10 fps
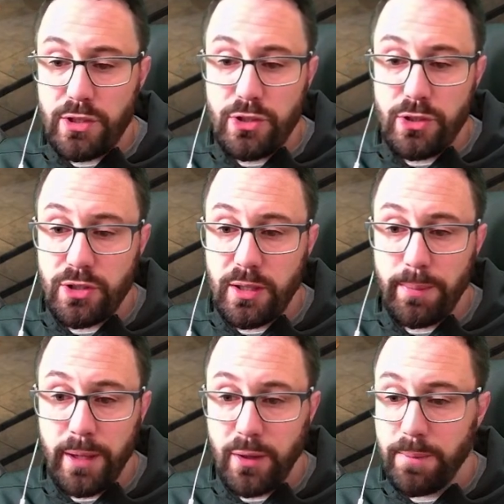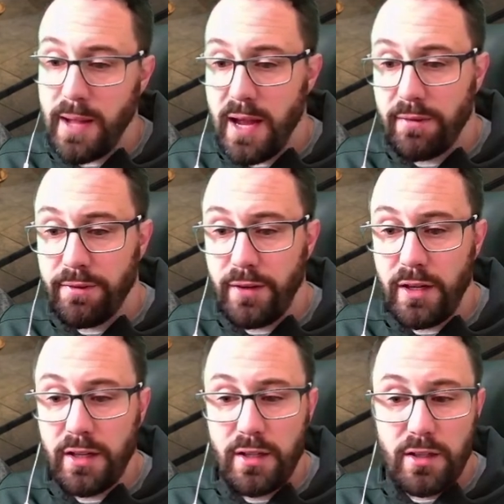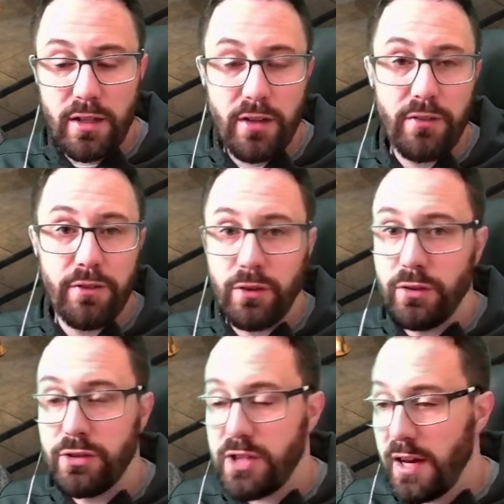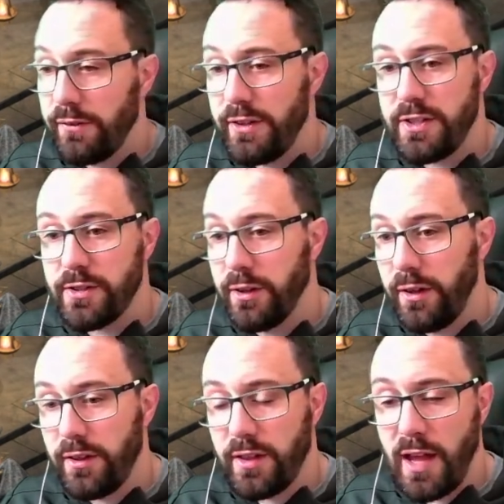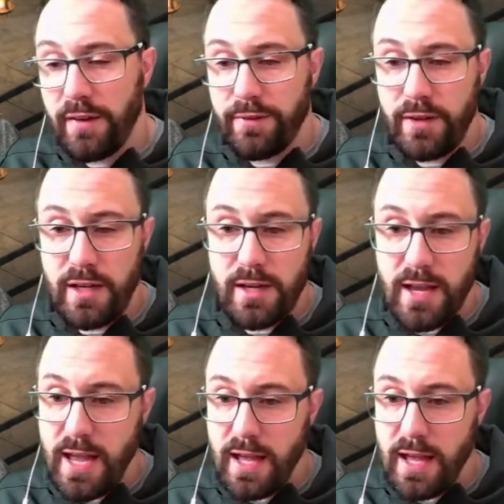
You're just going to pick up every Vulge, every Scythe, every